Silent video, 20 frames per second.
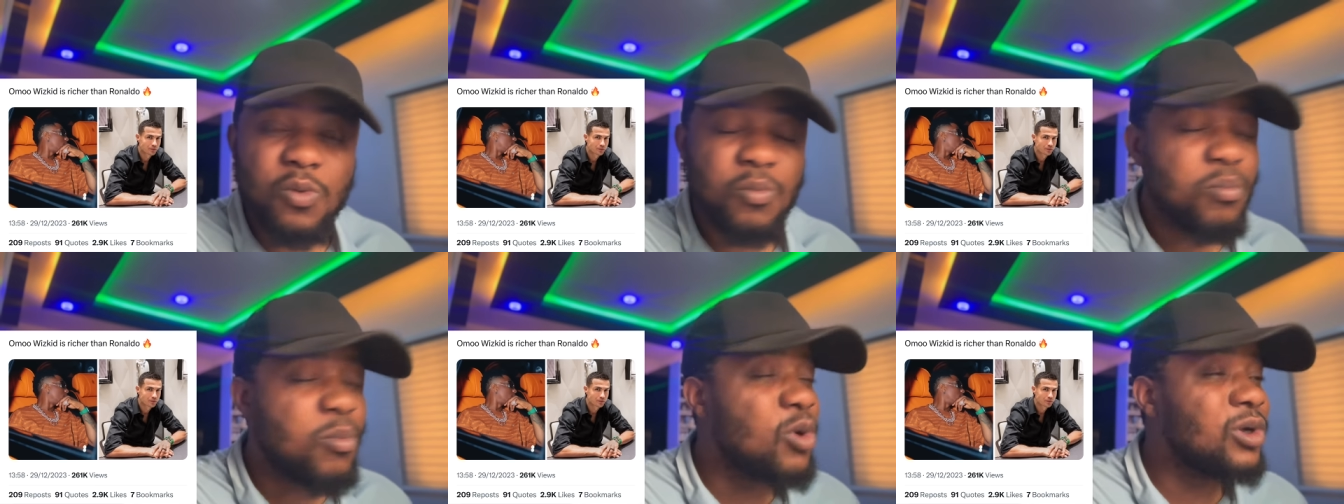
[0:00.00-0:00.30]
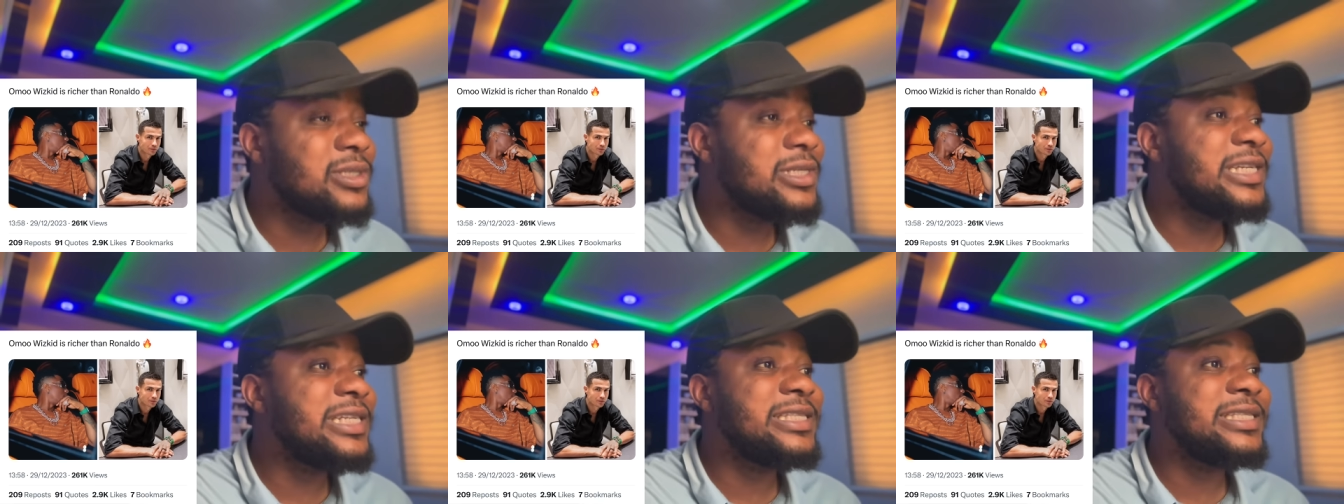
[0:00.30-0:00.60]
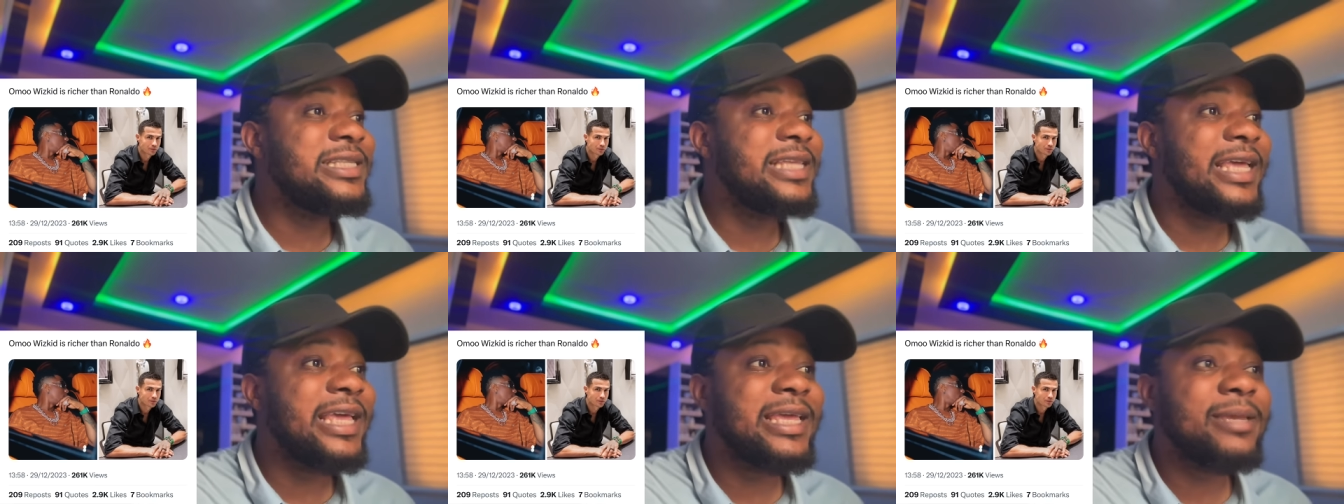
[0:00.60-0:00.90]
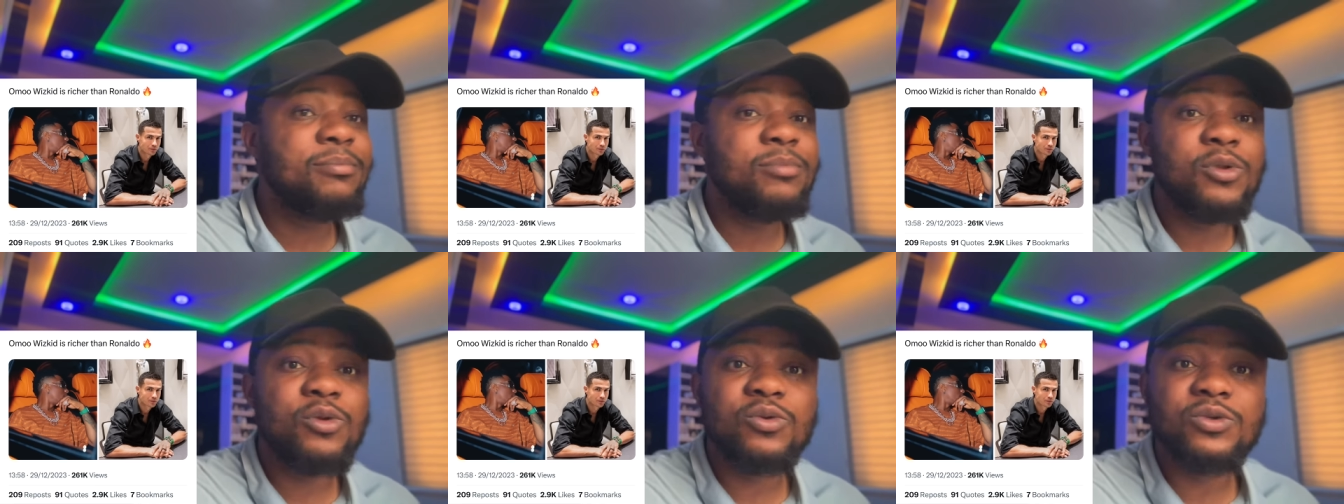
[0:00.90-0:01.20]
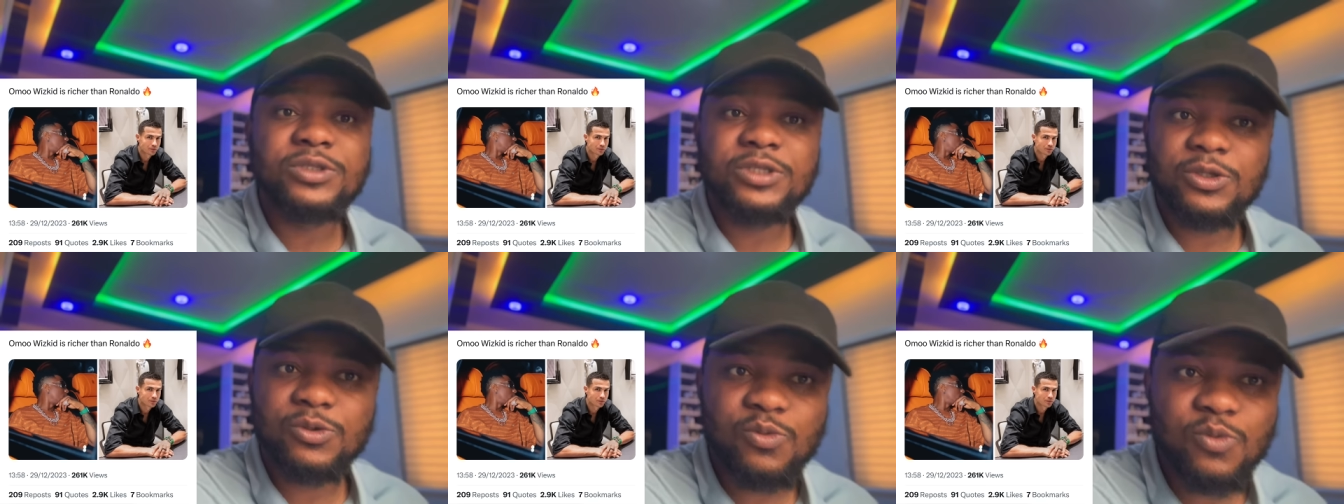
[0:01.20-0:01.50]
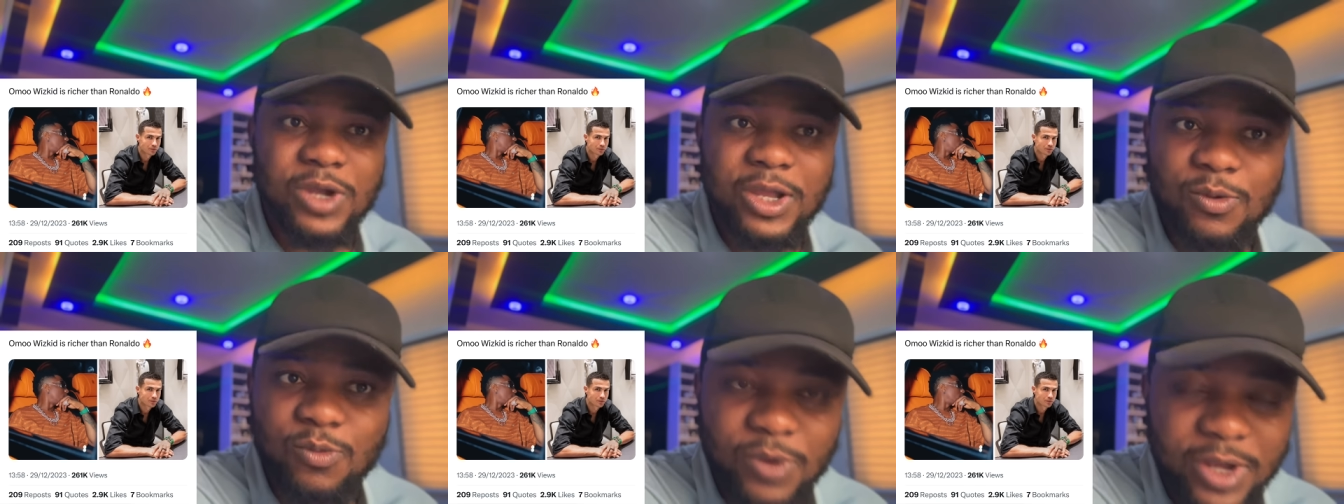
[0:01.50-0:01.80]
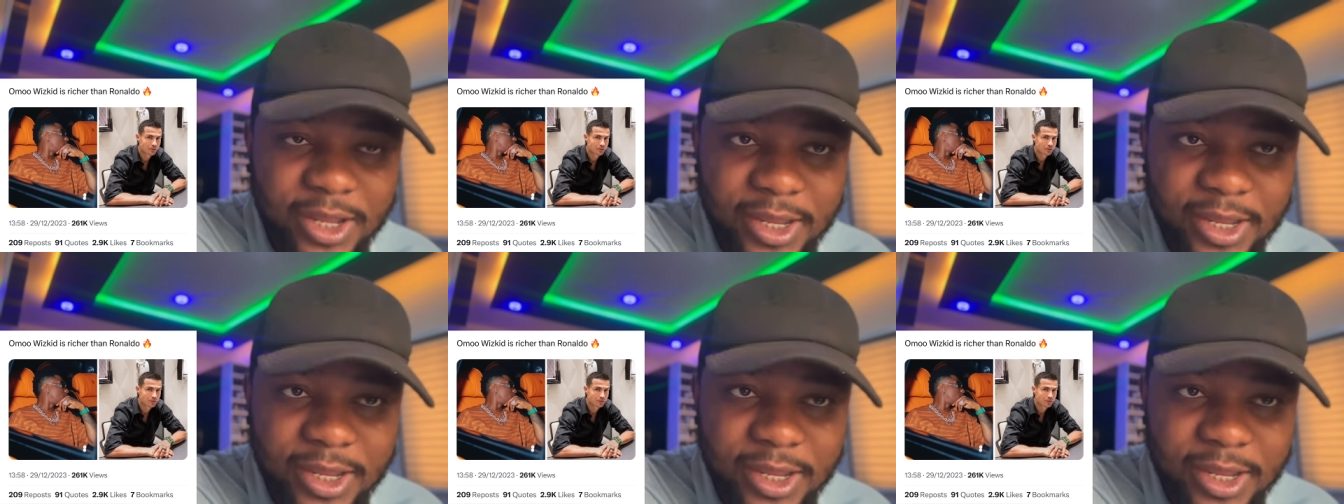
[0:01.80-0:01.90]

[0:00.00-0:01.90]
money day music where.